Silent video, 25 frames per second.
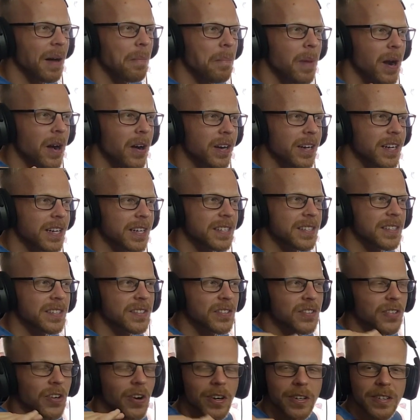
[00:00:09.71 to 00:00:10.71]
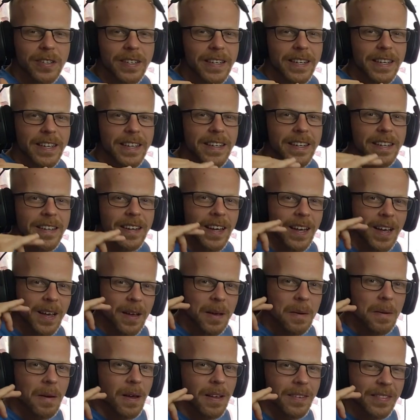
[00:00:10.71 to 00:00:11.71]
American's
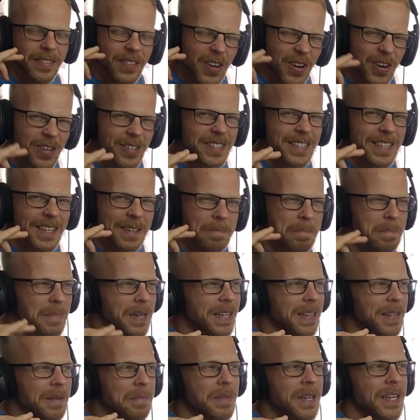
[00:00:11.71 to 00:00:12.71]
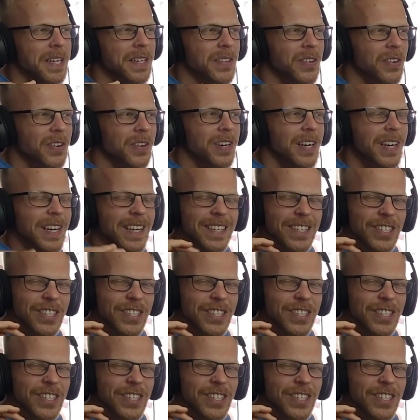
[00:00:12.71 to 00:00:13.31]
30mm